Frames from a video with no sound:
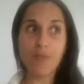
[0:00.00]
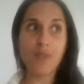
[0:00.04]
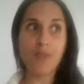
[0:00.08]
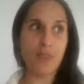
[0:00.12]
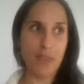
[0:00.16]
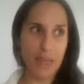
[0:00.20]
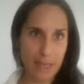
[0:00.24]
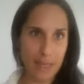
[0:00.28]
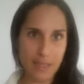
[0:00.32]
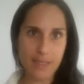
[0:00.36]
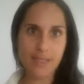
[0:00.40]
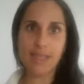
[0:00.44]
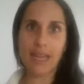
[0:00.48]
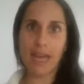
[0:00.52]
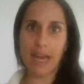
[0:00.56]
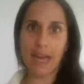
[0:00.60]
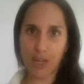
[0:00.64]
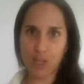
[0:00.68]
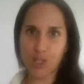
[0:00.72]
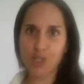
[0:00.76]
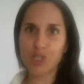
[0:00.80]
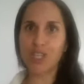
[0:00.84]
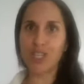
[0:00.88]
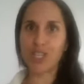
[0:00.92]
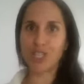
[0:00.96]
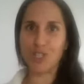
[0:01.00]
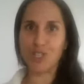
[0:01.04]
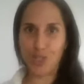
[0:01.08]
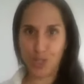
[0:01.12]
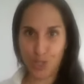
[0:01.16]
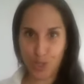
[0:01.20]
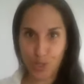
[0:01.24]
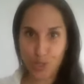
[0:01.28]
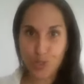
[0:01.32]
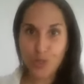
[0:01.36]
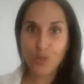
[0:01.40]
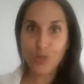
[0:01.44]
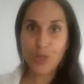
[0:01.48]
things to actually
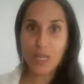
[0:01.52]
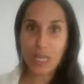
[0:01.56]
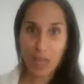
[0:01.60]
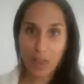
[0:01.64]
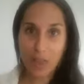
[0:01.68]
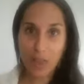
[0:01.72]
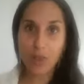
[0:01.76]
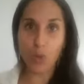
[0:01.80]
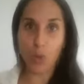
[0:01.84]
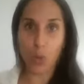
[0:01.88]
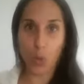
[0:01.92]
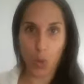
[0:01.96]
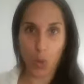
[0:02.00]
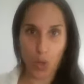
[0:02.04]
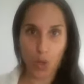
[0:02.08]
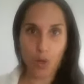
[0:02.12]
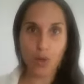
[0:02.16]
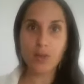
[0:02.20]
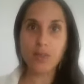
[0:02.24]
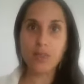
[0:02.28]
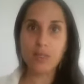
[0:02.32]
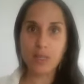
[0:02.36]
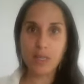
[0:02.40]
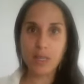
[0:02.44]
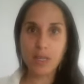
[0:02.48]
do in the world